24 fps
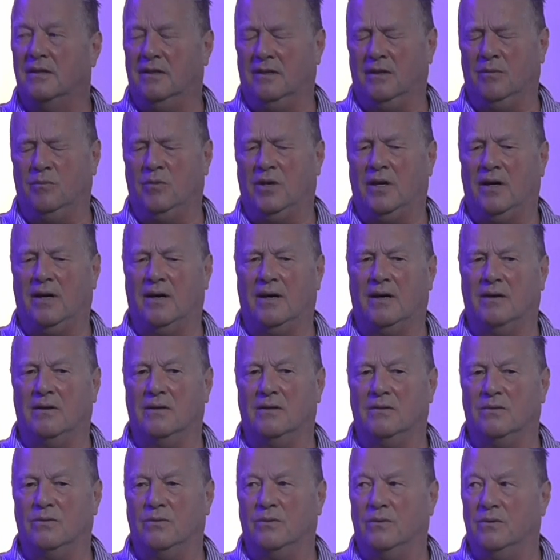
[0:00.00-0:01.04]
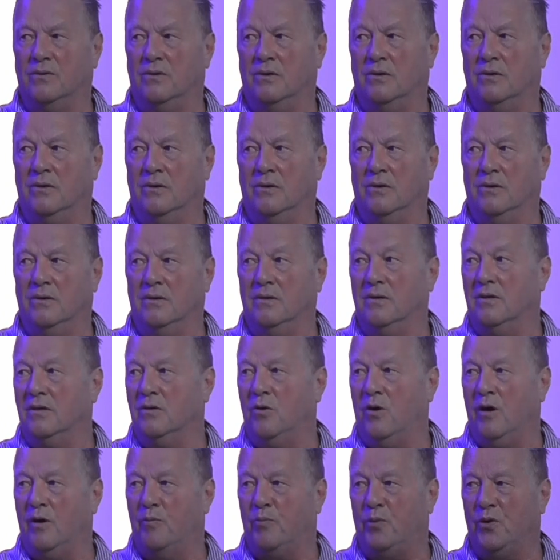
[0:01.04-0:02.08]
And I'm like,
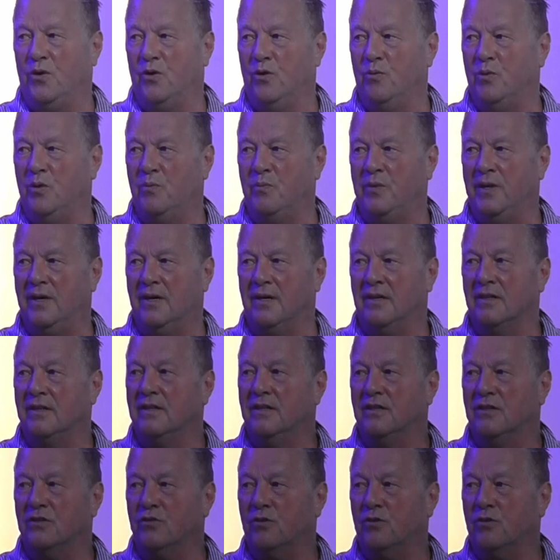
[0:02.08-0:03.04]
got a problem here.